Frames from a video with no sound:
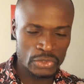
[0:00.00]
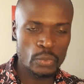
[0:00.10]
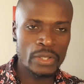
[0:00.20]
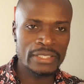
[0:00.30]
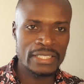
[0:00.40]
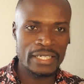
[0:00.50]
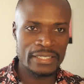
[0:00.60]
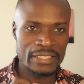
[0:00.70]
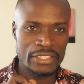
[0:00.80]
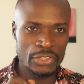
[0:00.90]
What are
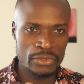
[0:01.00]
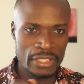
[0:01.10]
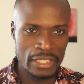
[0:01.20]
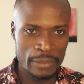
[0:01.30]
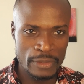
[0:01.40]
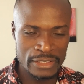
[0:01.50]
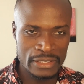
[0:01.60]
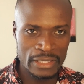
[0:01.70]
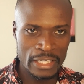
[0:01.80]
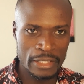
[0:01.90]
the new dynamics
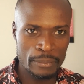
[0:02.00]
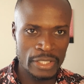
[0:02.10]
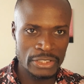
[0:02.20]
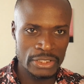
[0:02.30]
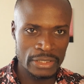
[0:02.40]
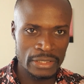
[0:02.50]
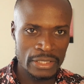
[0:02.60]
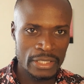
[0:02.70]
that are emerging?